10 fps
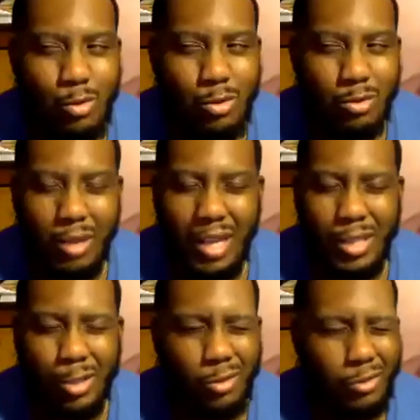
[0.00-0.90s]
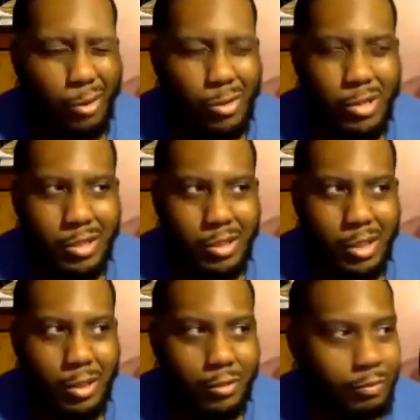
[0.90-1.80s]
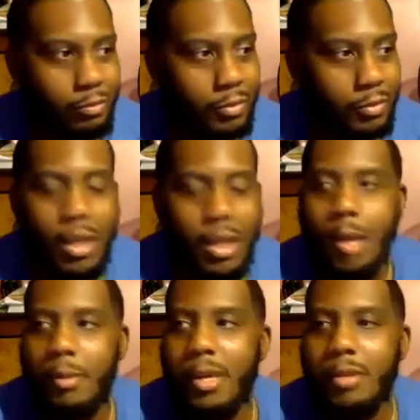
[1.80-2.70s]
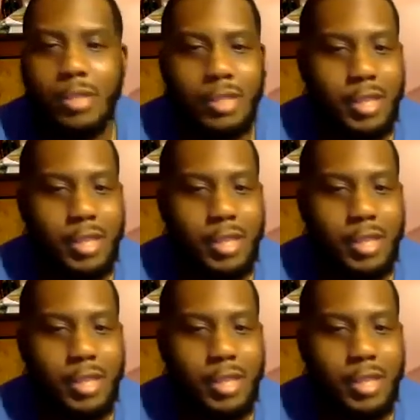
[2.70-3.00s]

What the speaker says: about 2 to 4 years ago, but he was just